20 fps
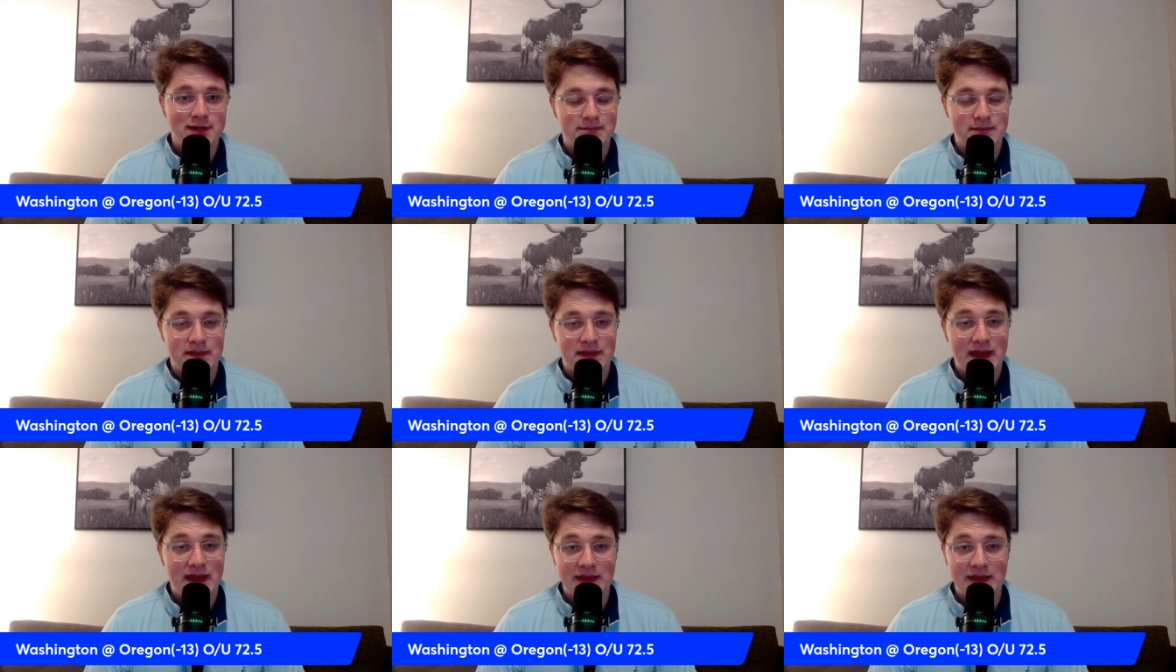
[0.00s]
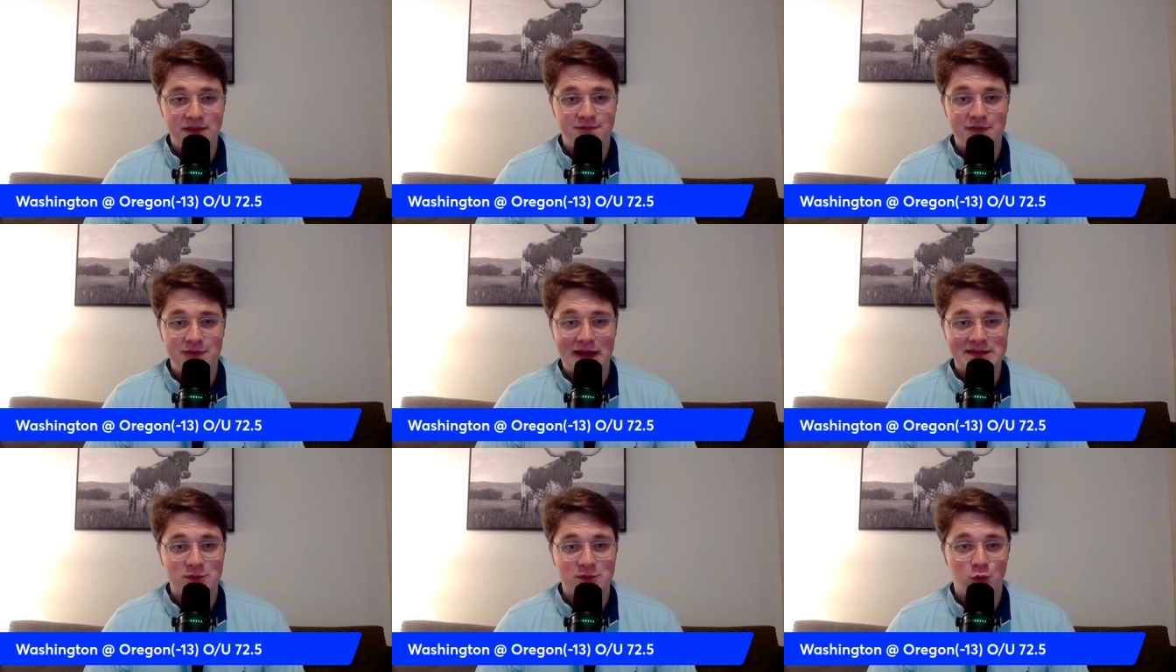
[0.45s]
and the
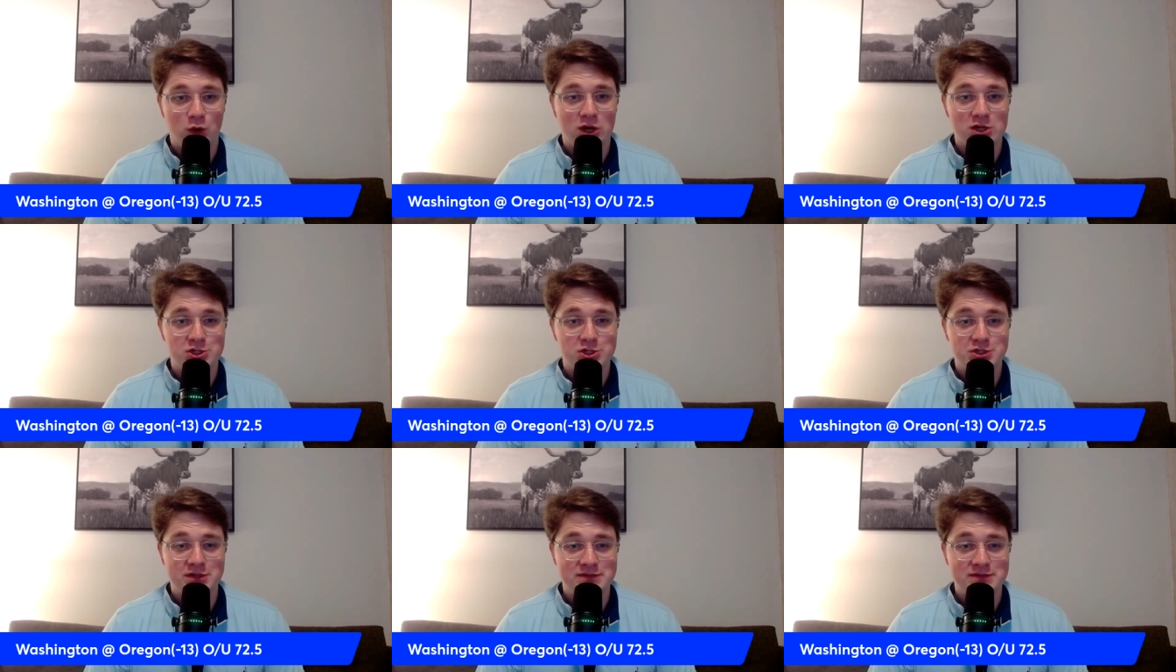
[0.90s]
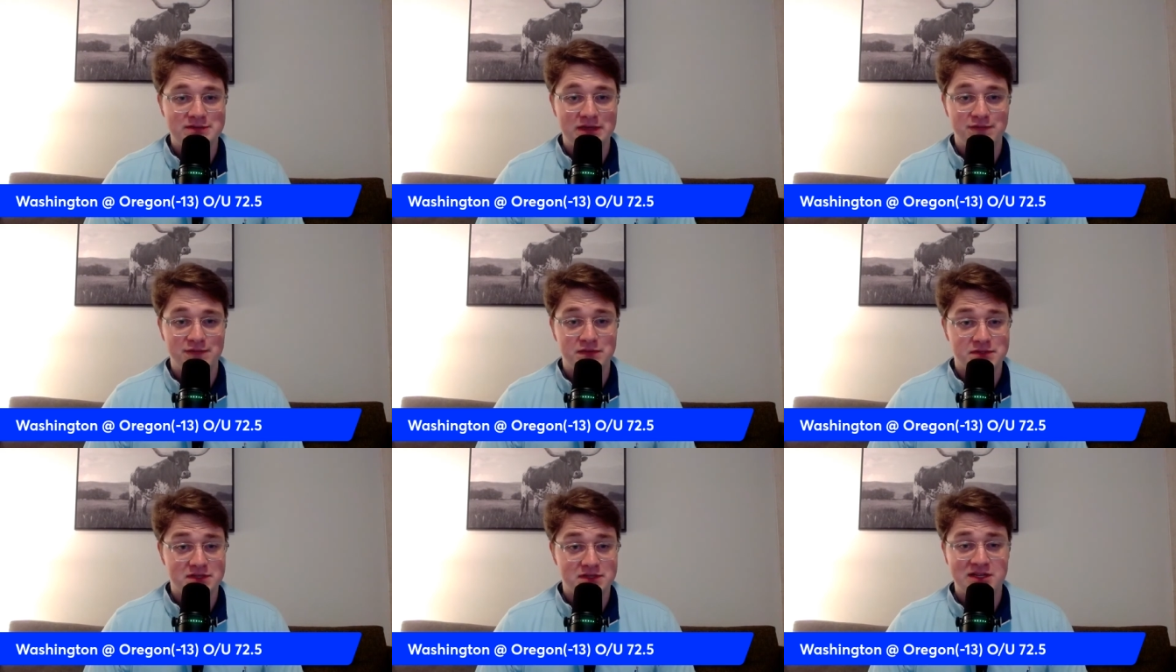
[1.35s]
fact that Washington's
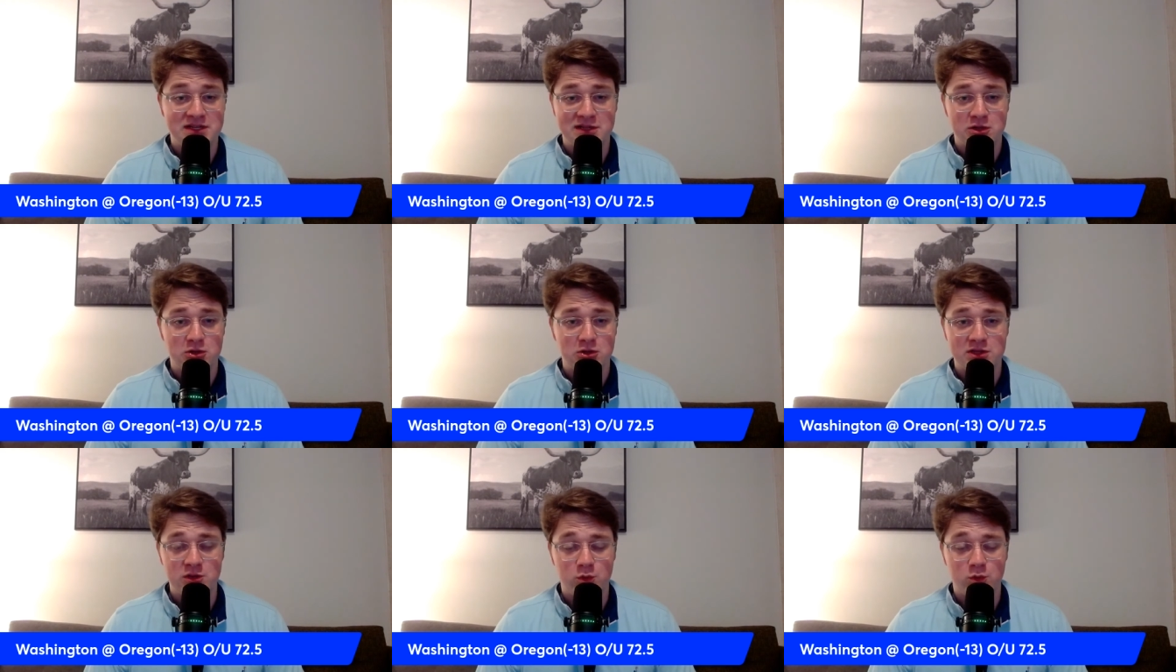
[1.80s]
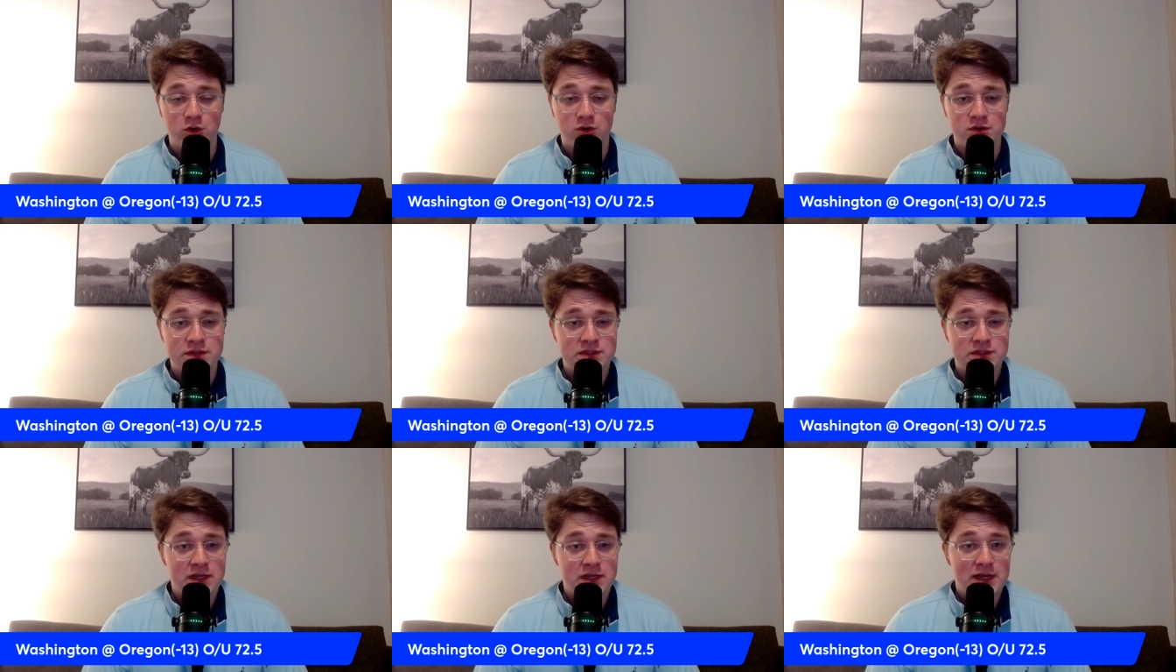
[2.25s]
defense is clearly
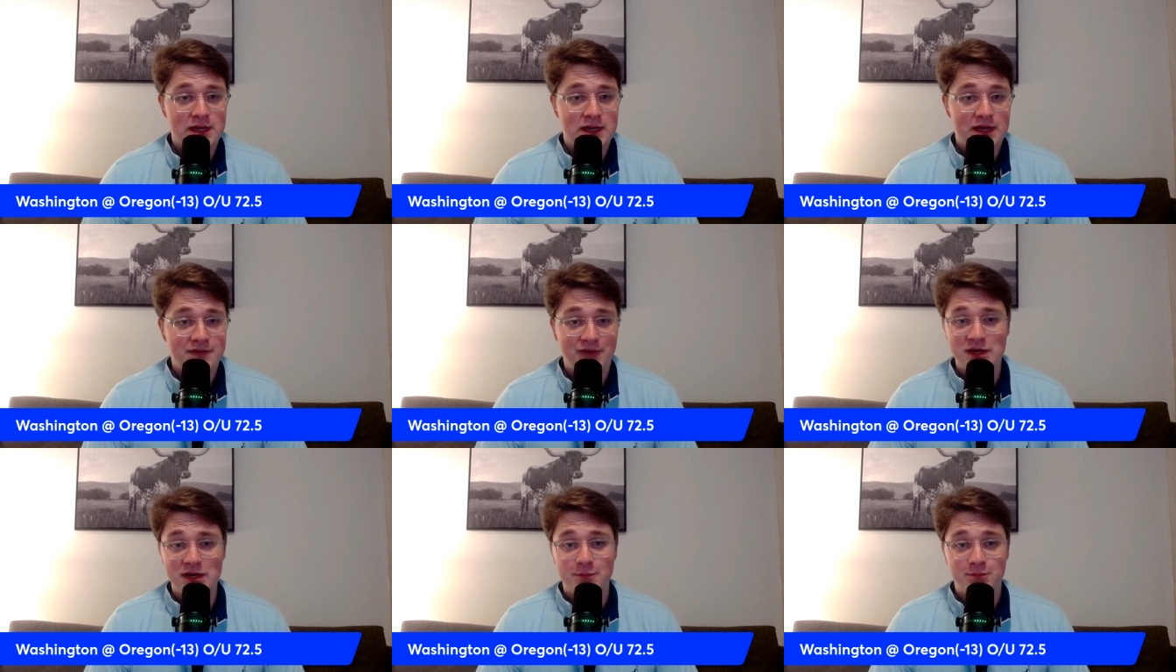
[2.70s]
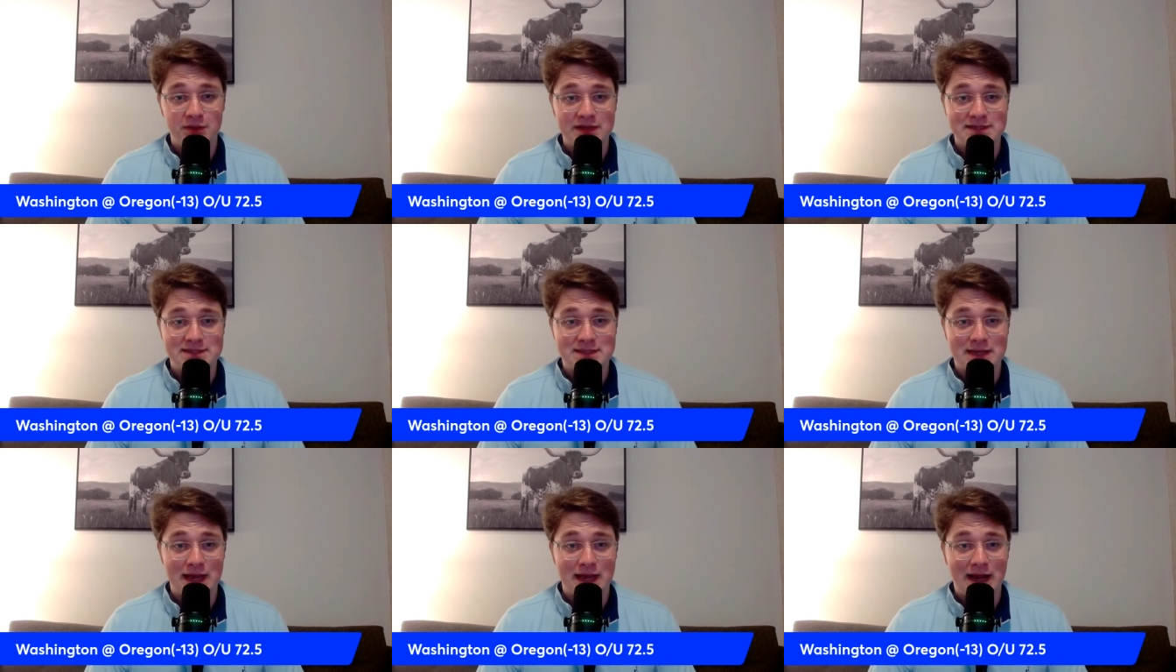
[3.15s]
worse, if I had to play
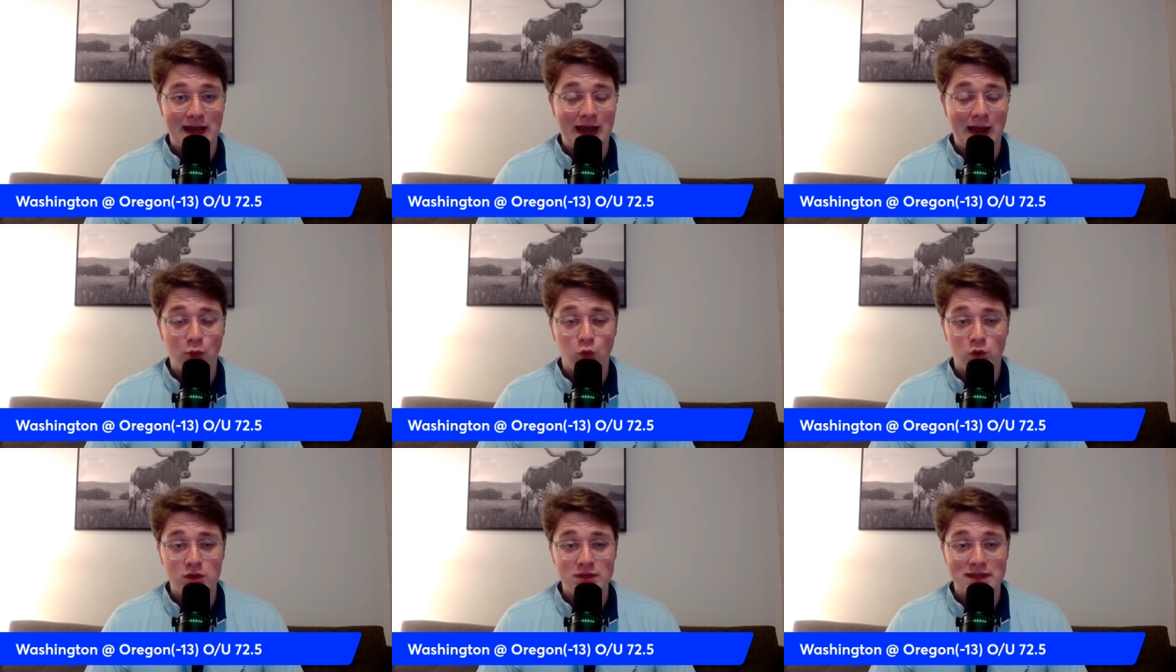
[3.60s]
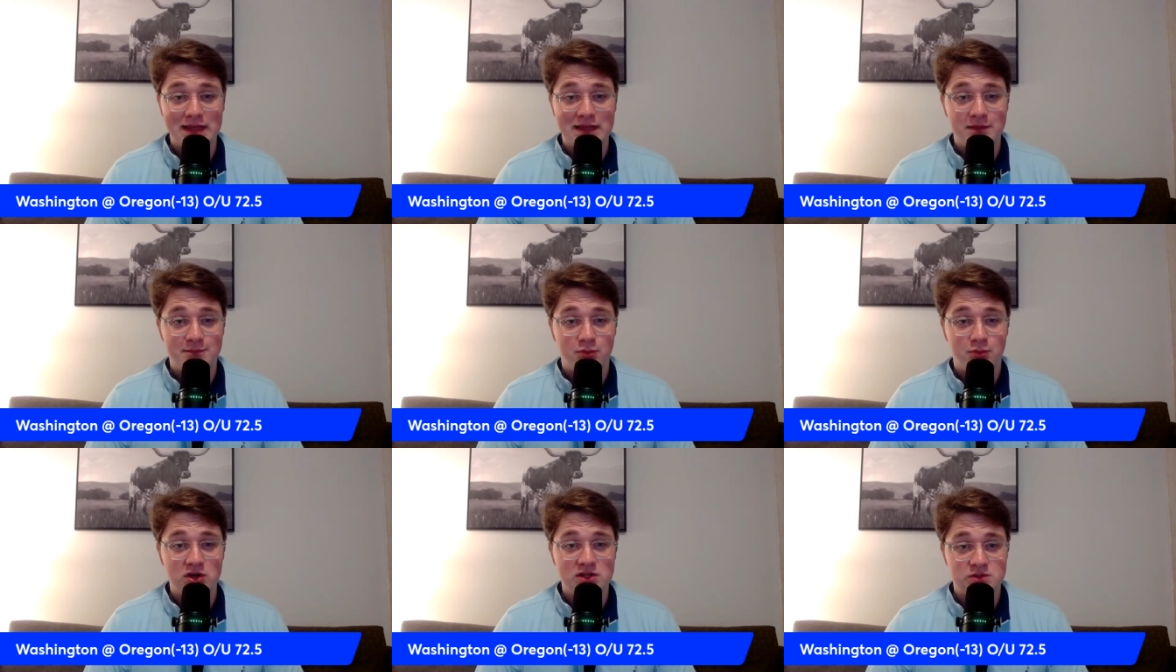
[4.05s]
a side, I would lay
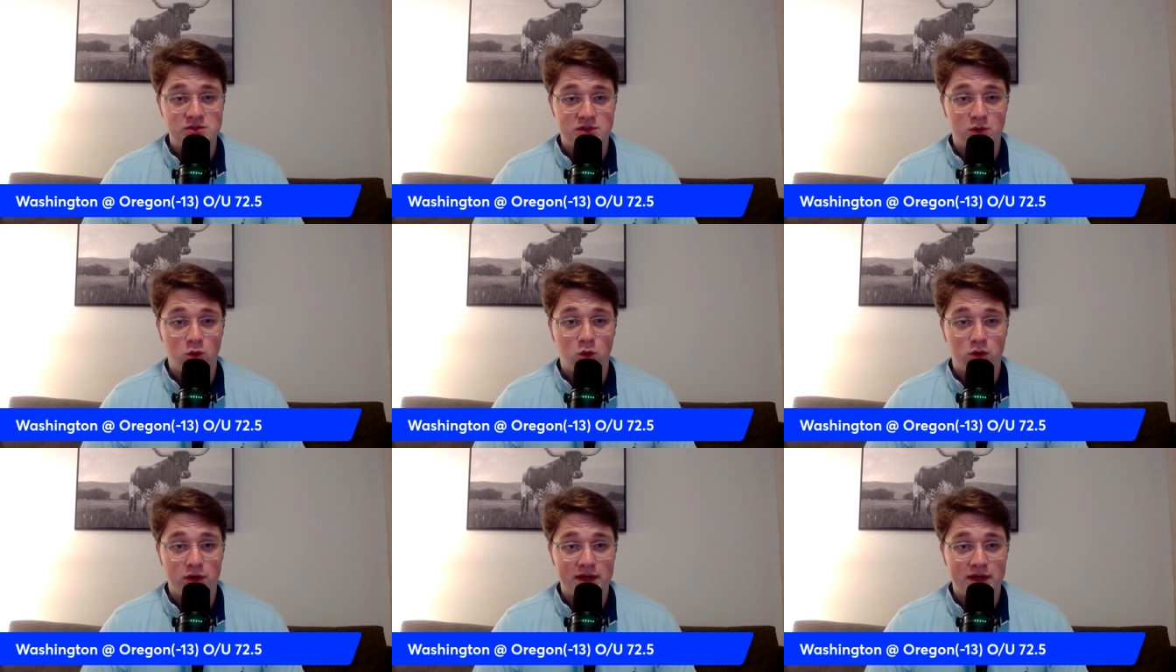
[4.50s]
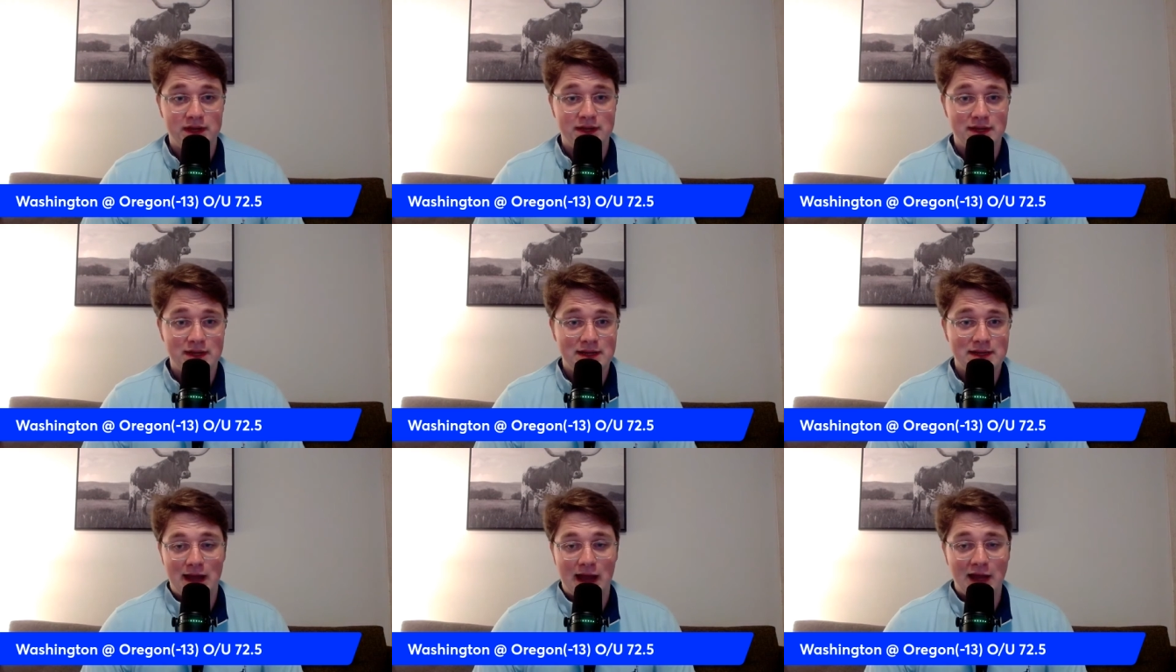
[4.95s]
the points with Oregon.